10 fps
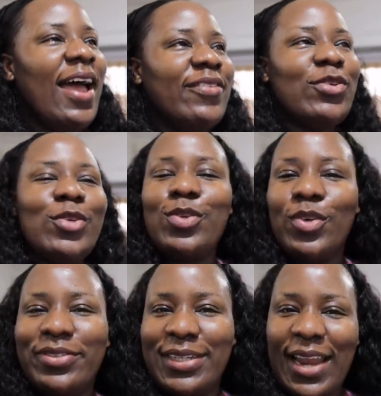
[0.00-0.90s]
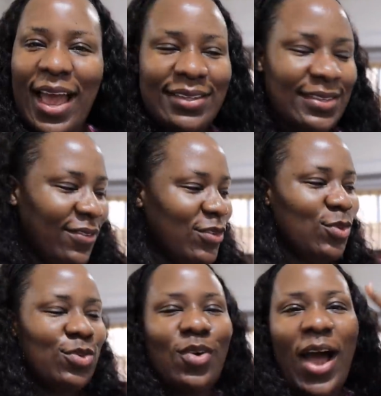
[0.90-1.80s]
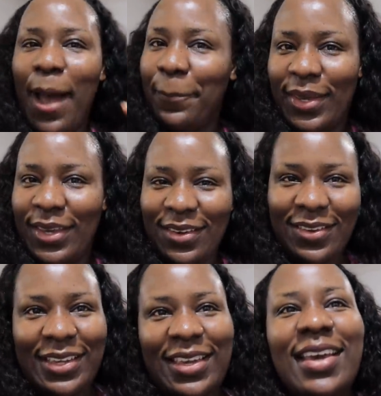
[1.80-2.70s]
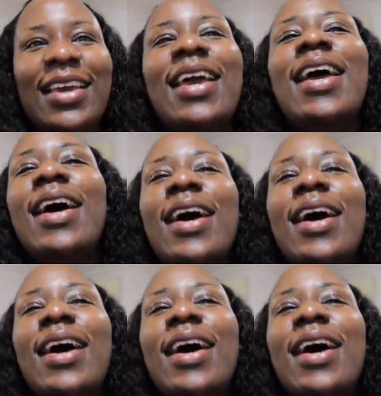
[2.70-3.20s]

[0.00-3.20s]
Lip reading: I feel so relaxed. I feel so happy. Okay.